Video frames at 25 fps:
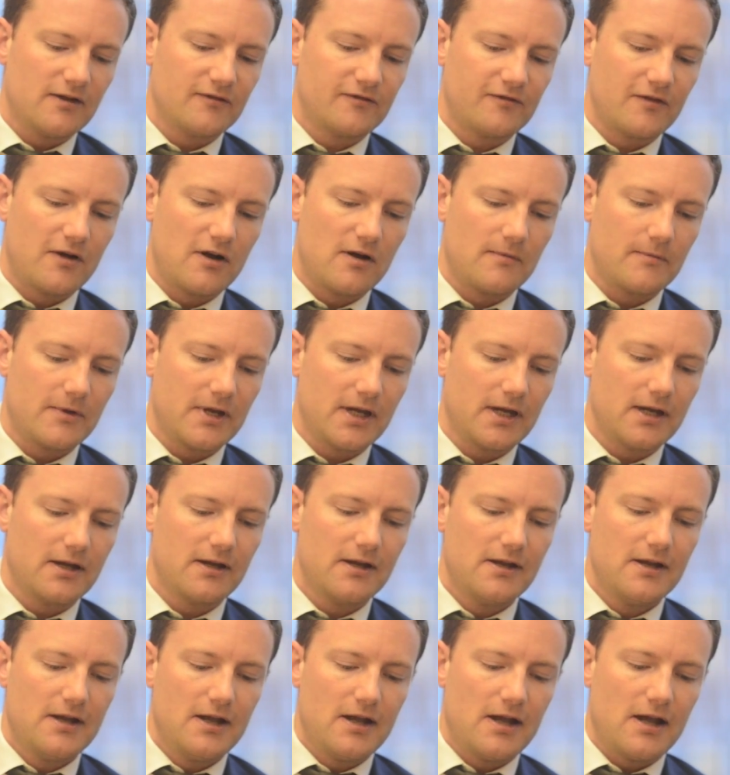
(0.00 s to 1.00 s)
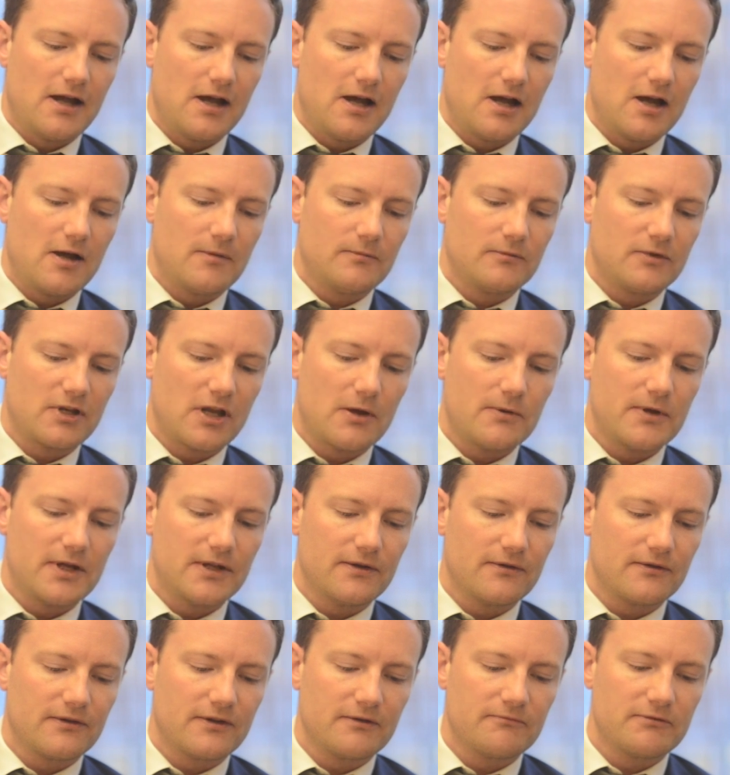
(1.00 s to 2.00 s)
farming,
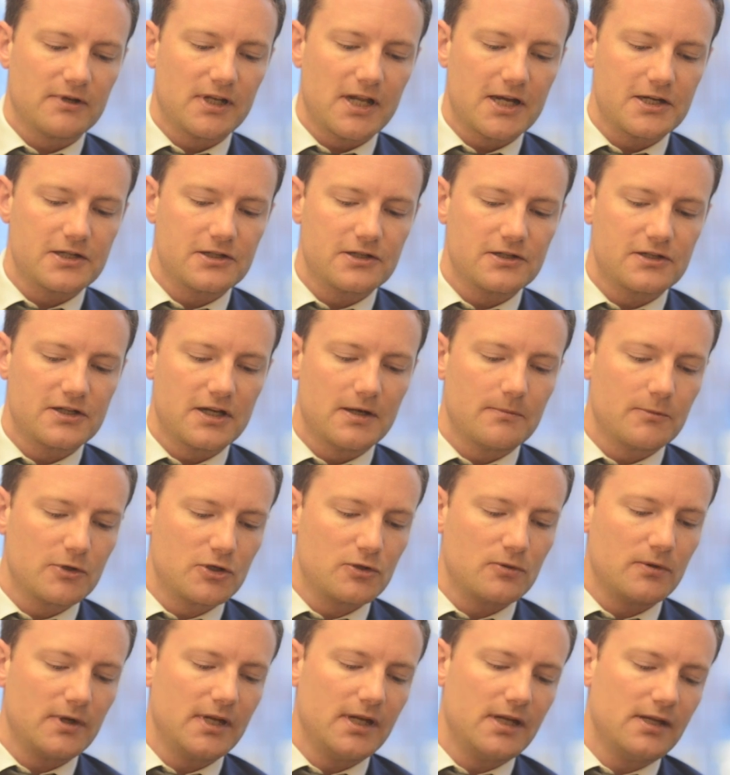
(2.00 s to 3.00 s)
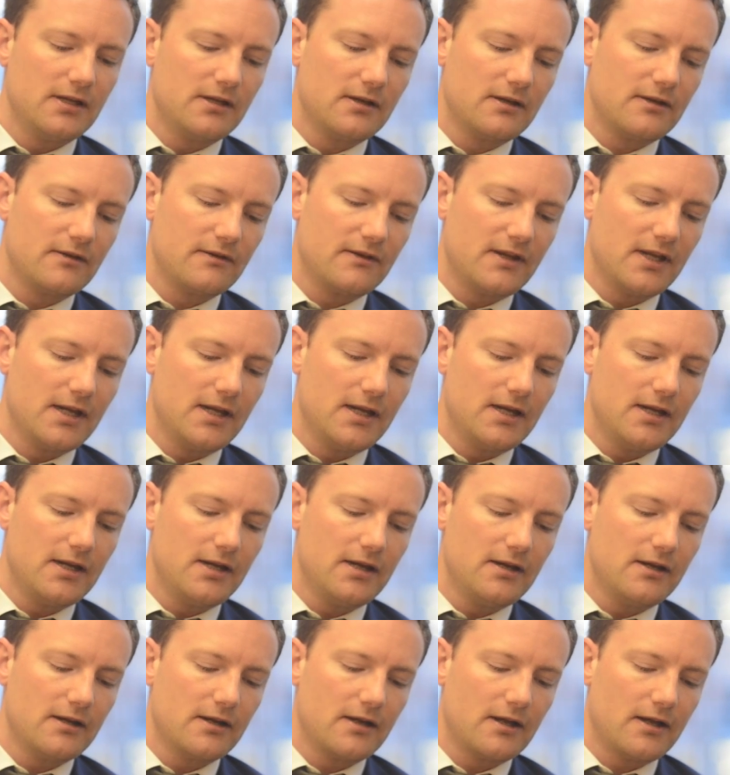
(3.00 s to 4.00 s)
knowing that the relationship between
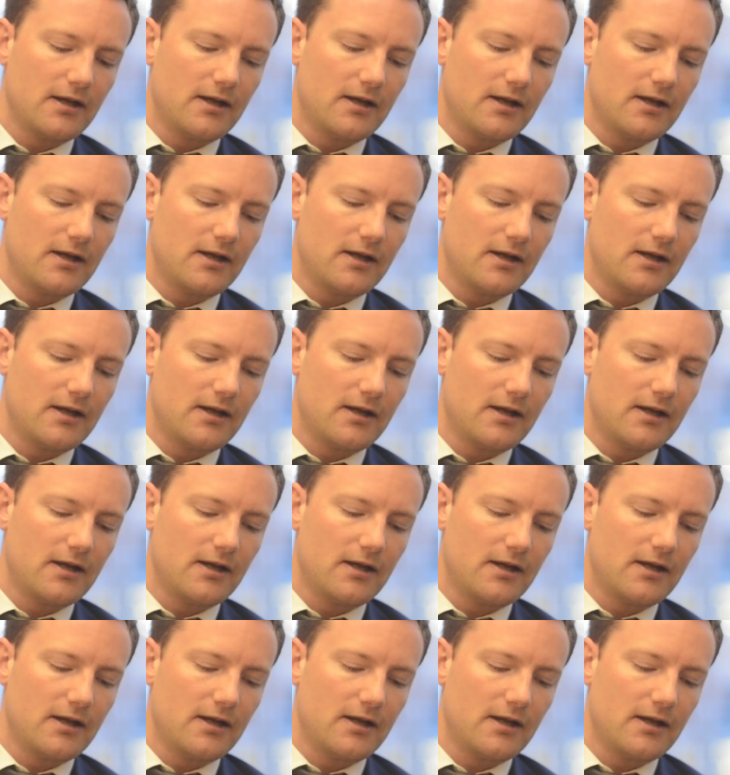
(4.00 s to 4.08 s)
the